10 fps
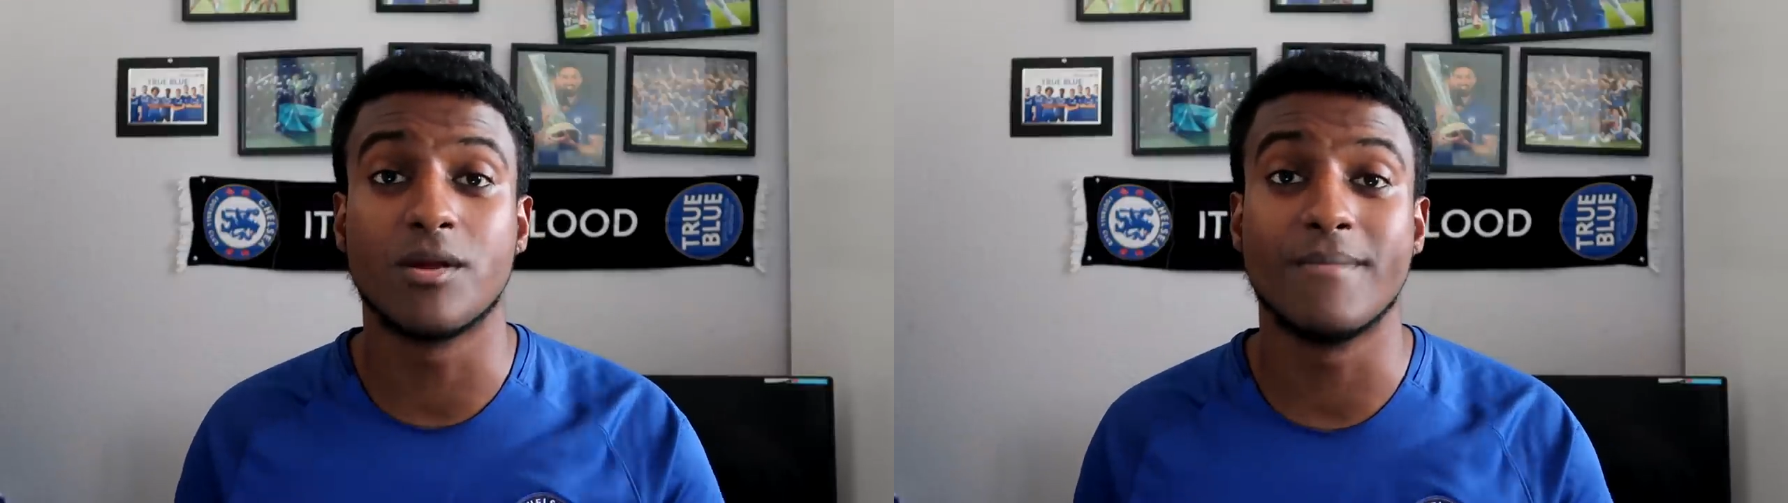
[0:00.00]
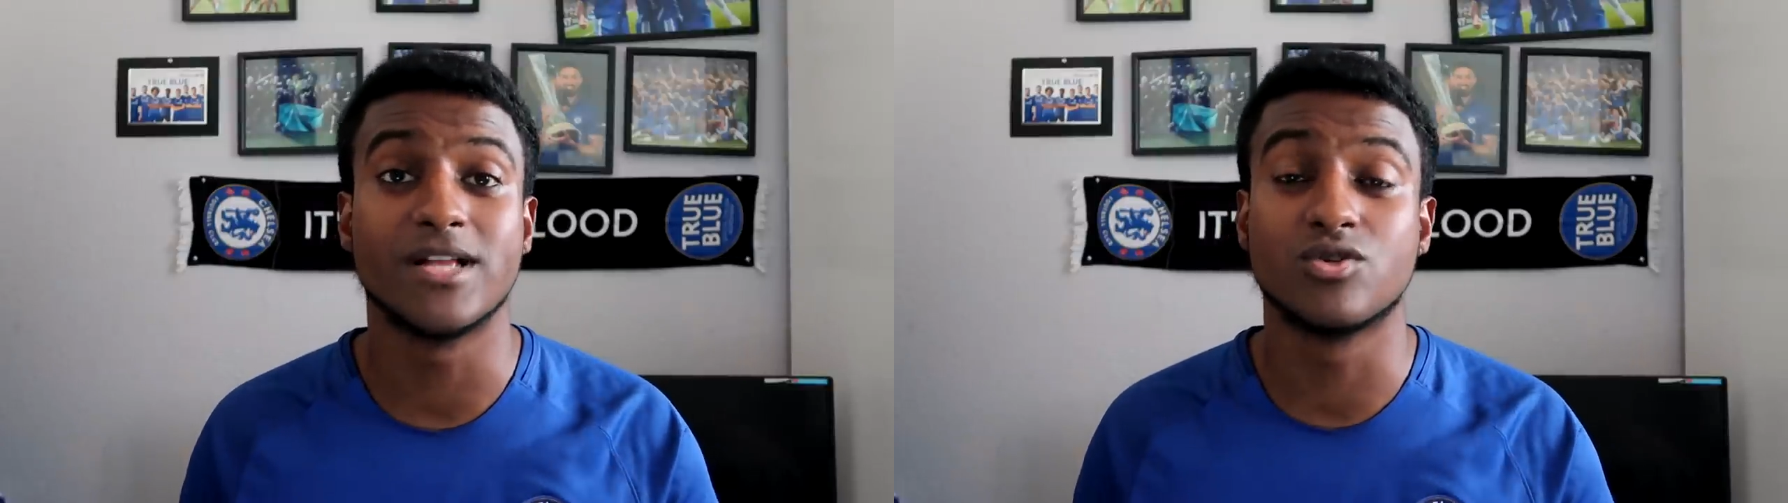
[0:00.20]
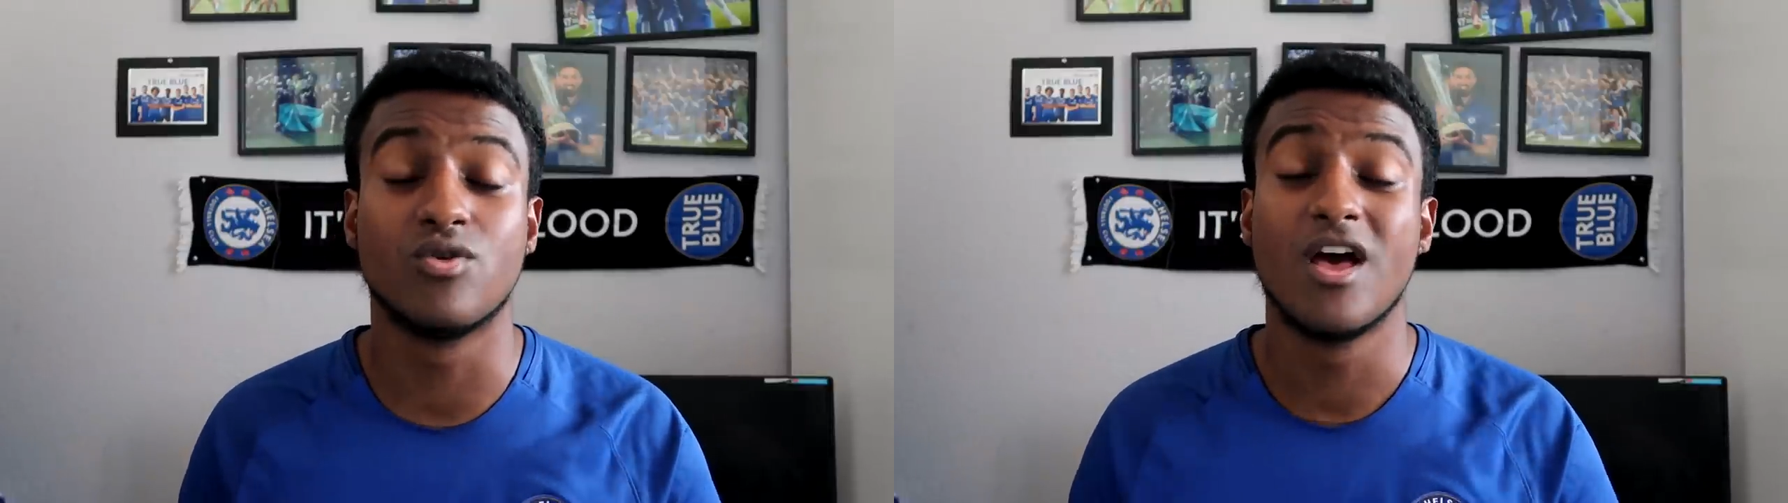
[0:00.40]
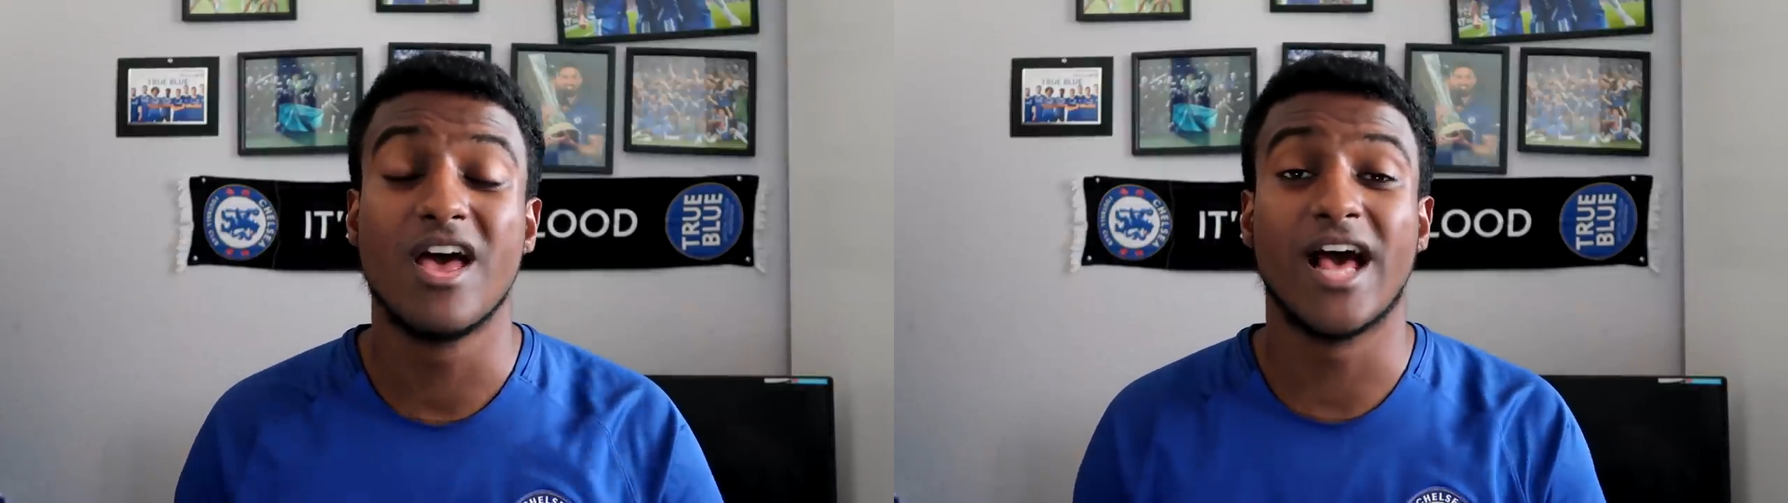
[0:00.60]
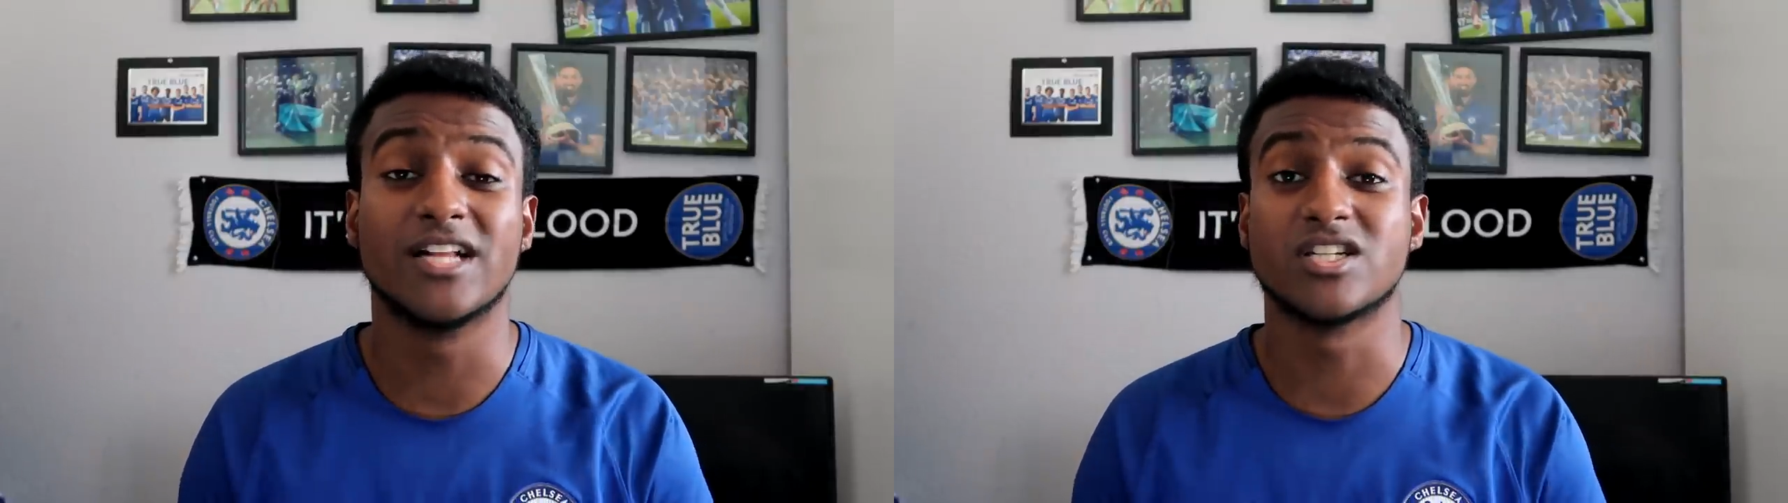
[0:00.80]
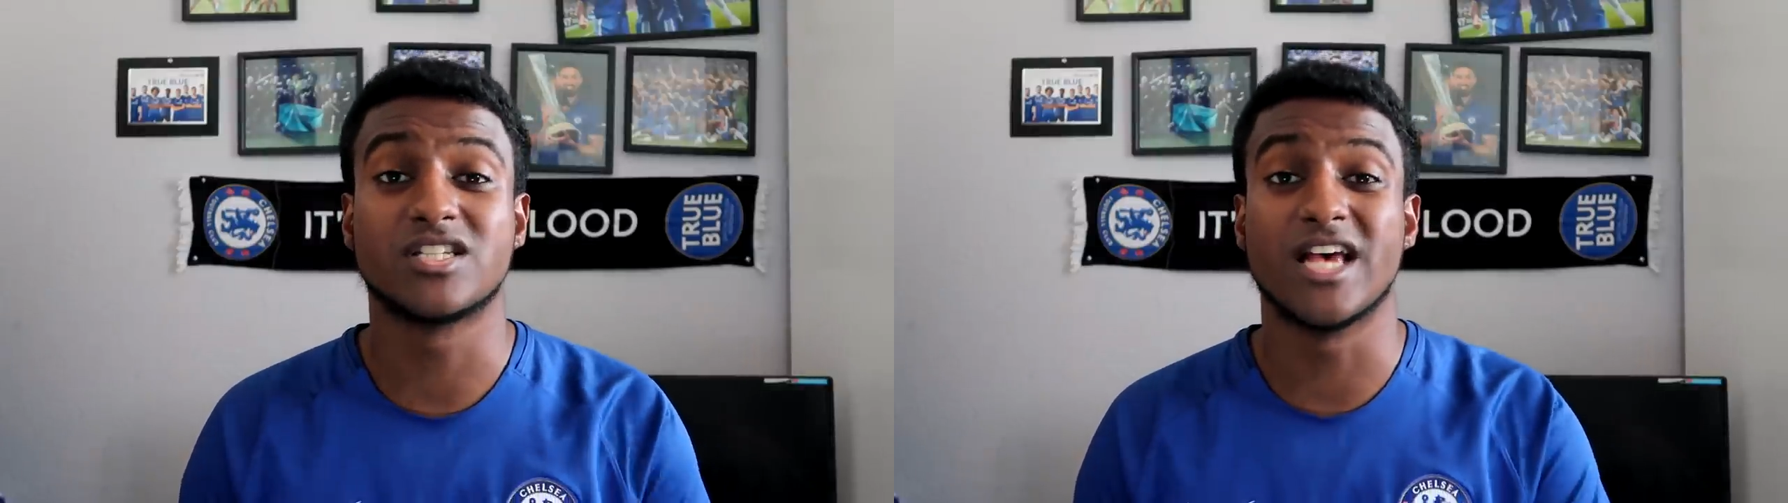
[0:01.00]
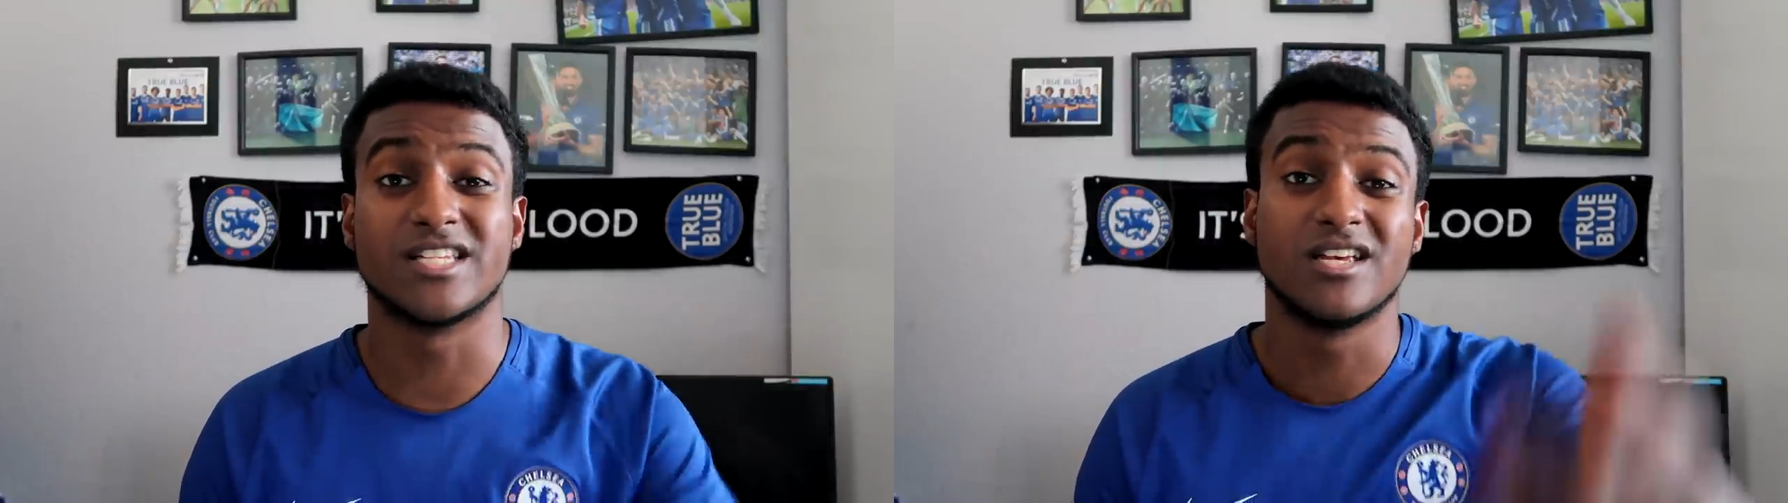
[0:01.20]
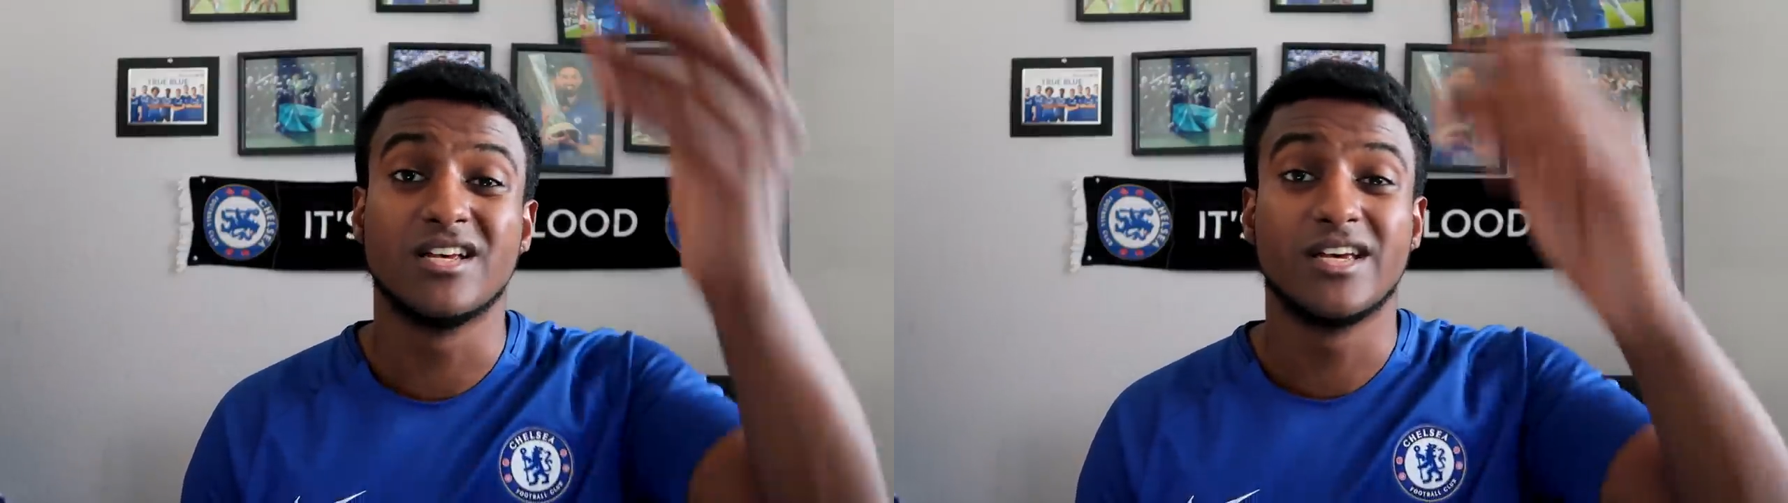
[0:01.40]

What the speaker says: the middle and just says,